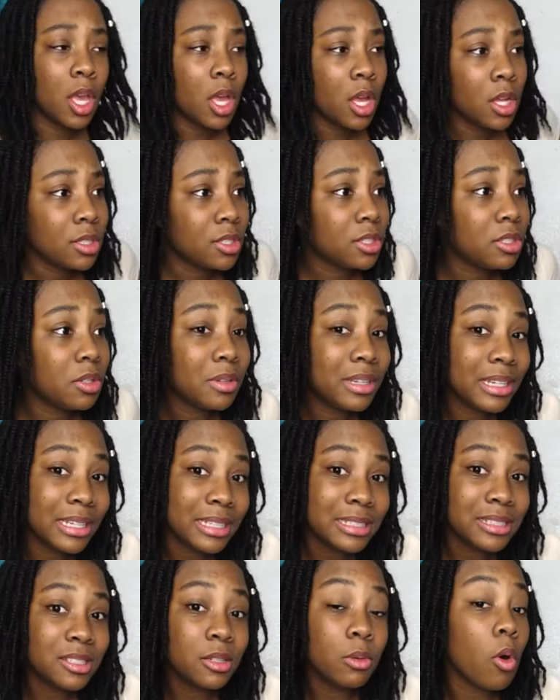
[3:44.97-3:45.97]

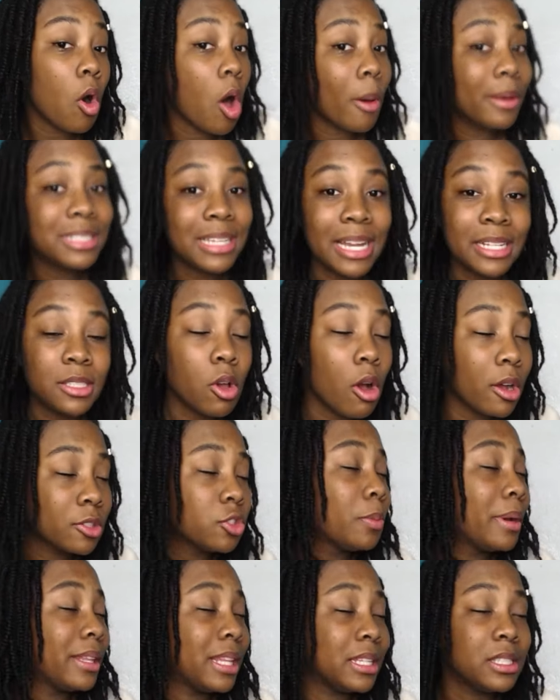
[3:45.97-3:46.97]
students who always get talked to
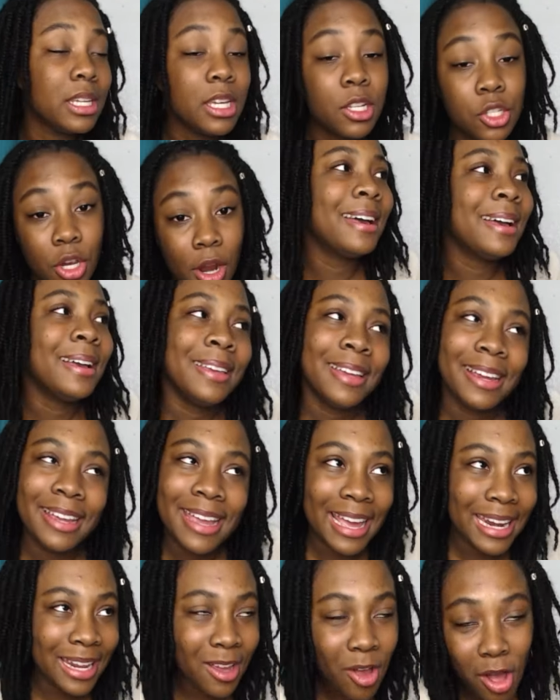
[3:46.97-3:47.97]
by the teacher, you're
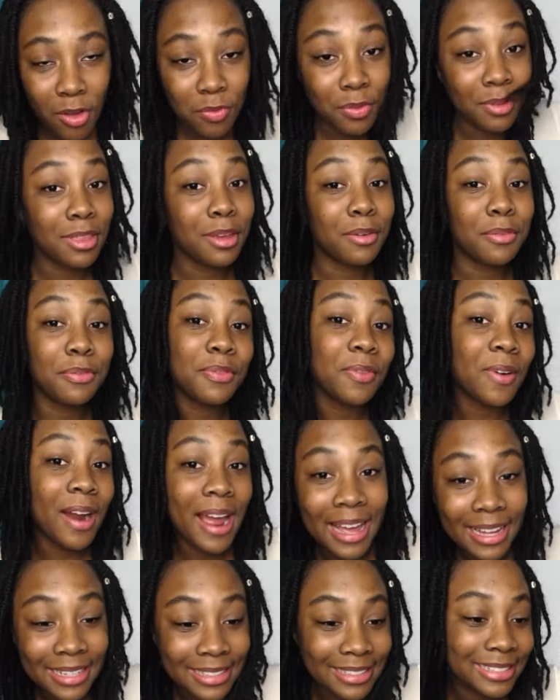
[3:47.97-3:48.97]
getting off with your
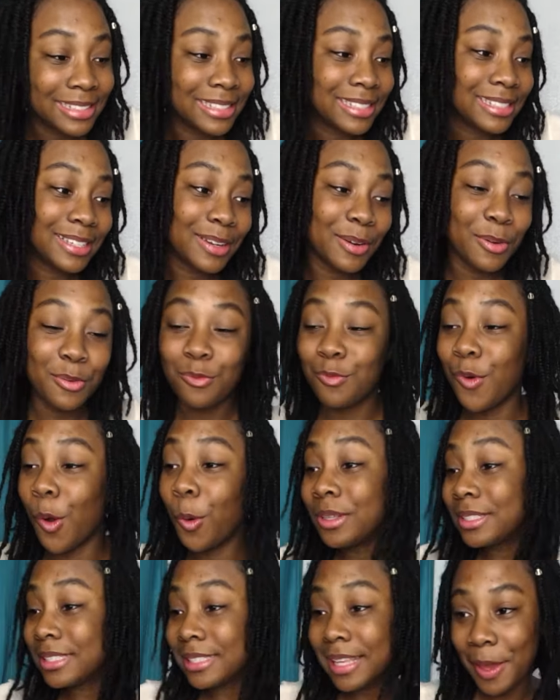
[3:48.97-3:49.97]
friends, you're
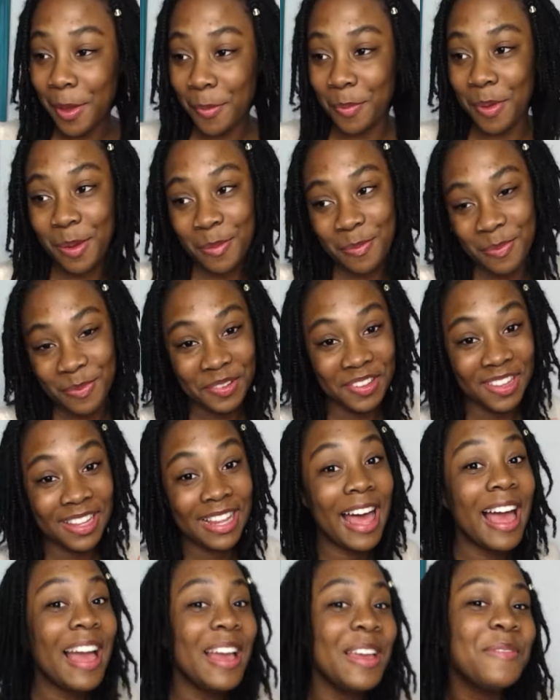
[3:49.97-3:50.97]
roasting people.
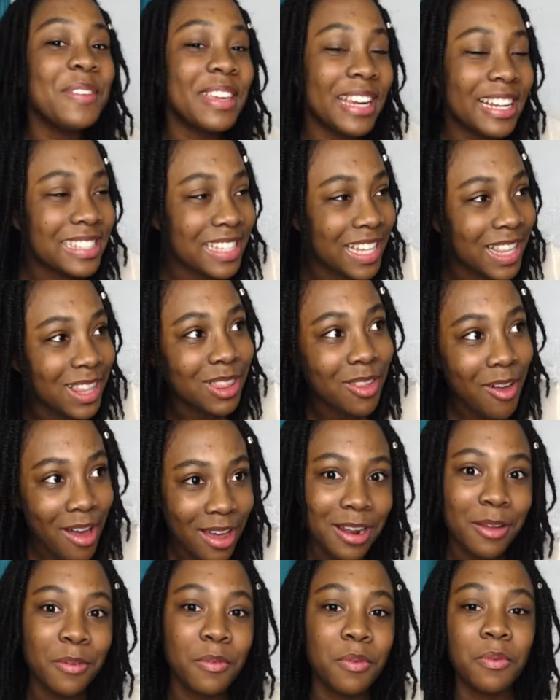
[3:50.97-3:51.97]
I mean, it's a lot
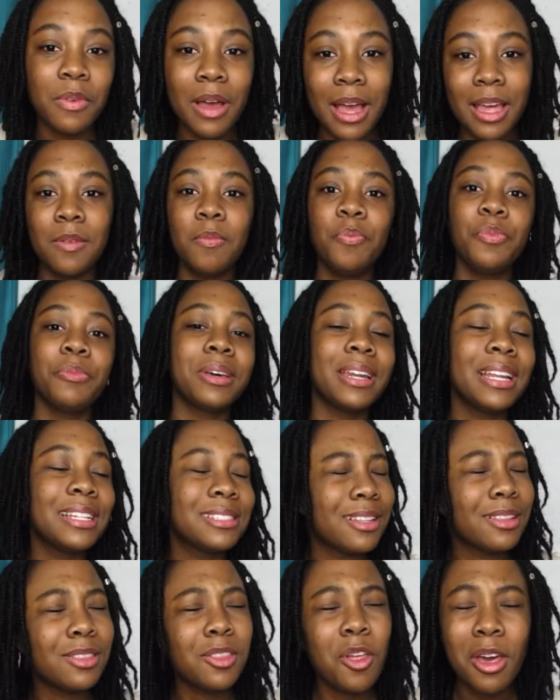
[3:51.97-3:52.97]
of fun, but it's
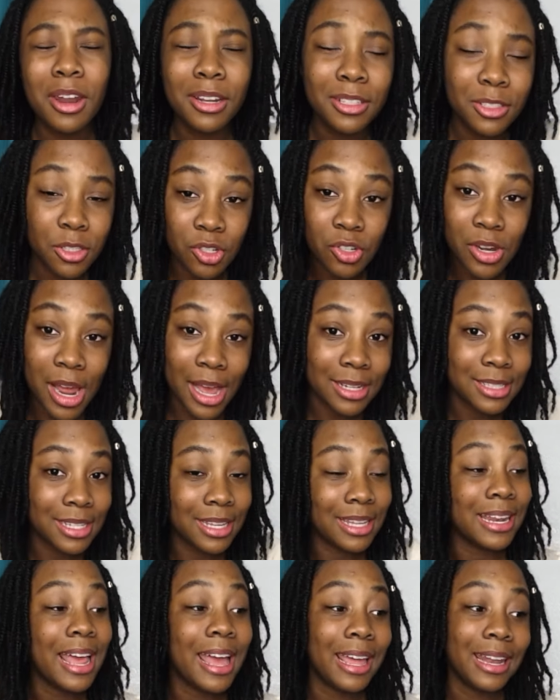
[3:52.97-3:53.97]
a lot of
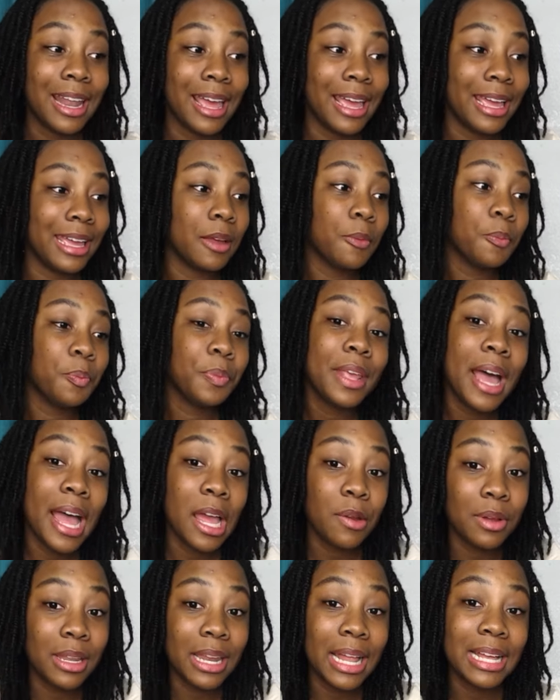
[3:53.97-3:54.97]
distraction. And like, I
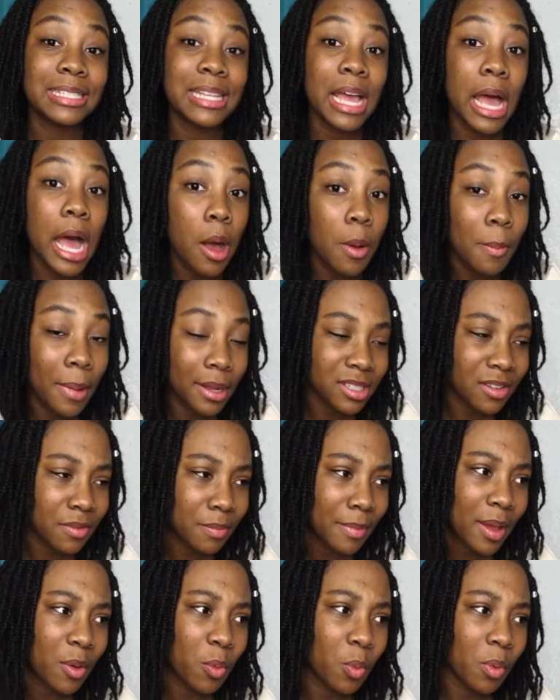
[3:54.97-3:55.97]
realized how
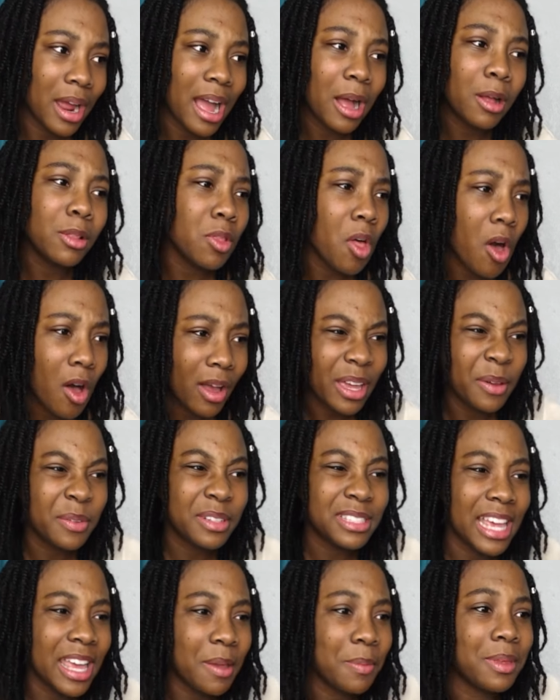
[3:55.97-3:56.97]
long it would
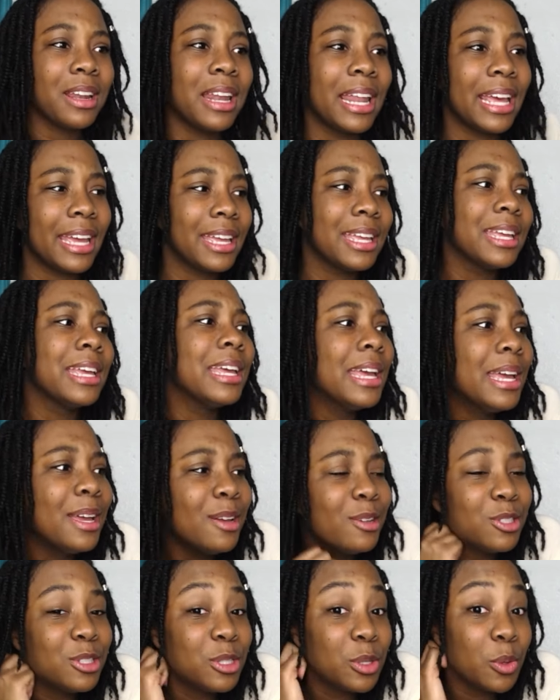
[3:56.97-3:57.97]
take me to like
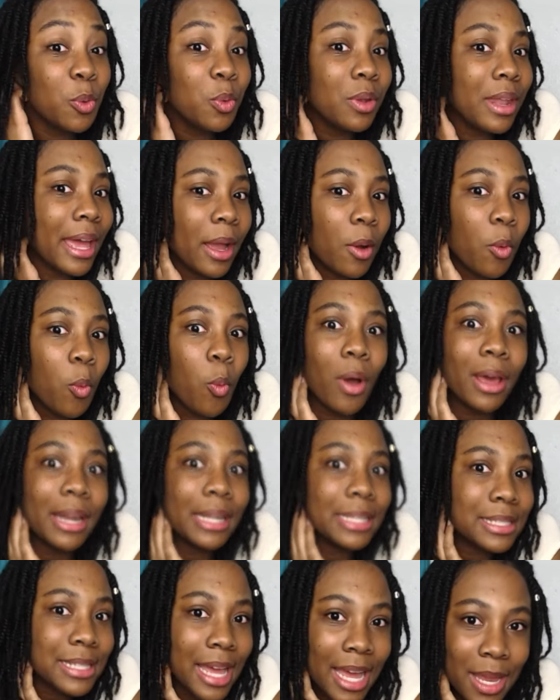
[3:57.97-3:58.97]
do like one
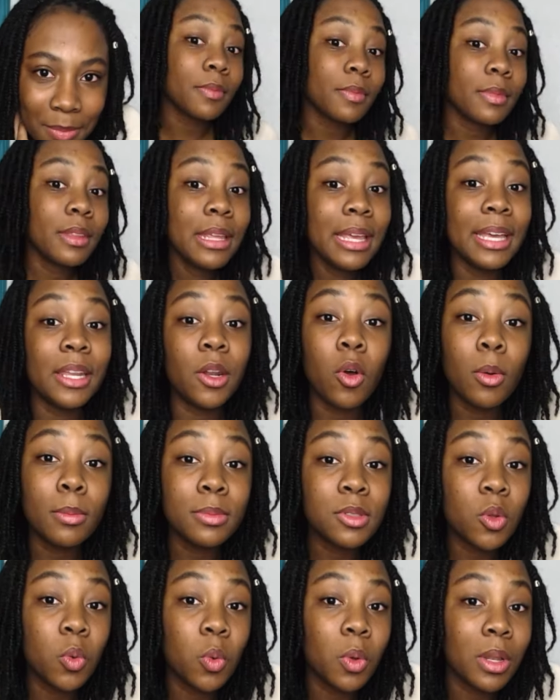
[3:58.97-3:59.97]
assignment. In
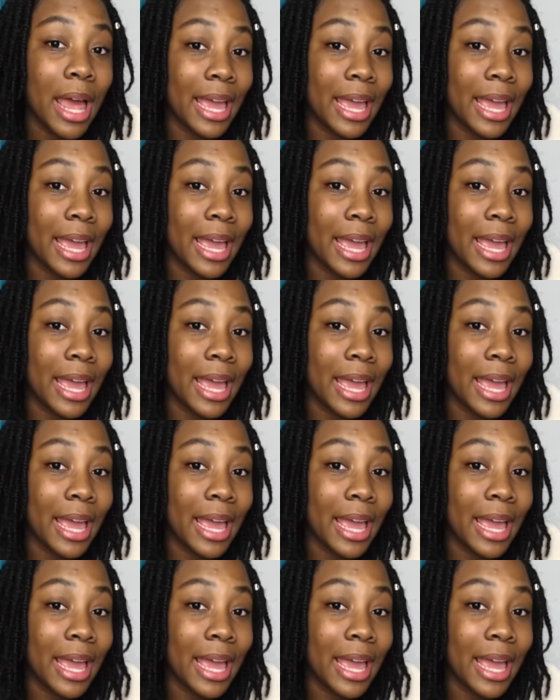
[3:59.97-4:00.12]
homeschool, I